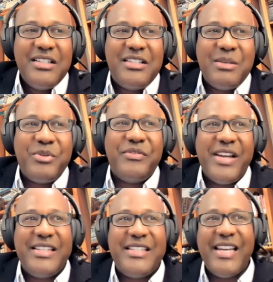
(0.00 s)
to
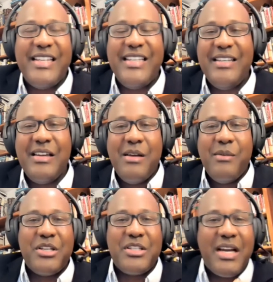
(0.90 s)
prevent any,
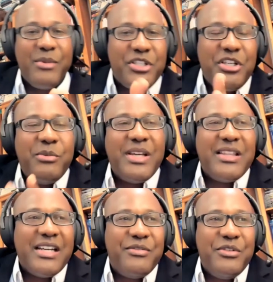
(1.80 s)
because I'm assuming
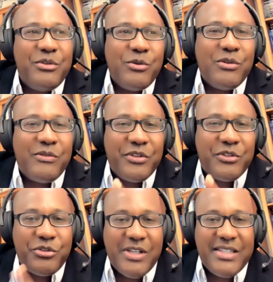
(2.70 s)
that if you go for
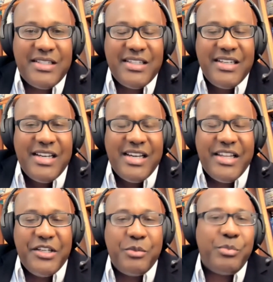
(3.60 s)
trust
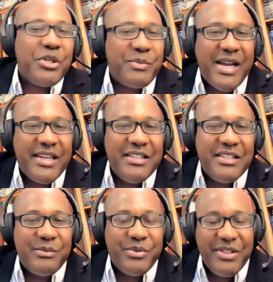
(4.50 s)
and then you push back
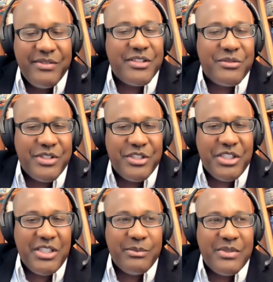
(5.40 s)
into the previous
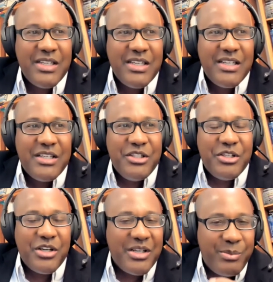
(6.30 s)
regime,
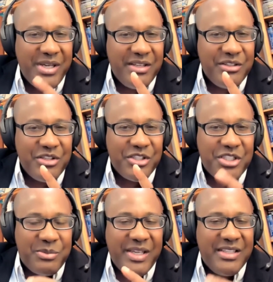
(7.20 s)
you're not going to pay, not
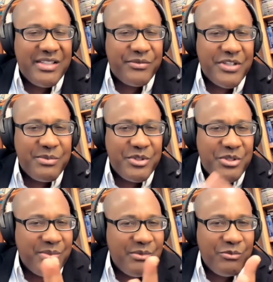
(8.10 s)
just pay the difference, but
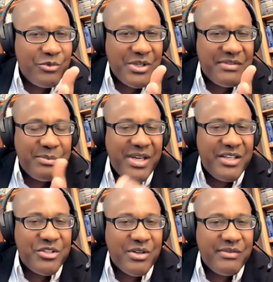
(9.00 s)
would you have to pay
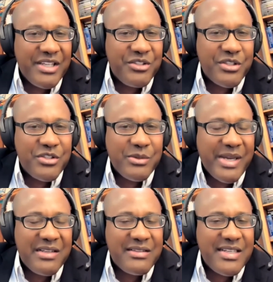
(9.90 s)
any sort of interest or
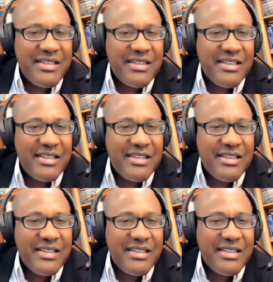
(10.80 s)
penalty?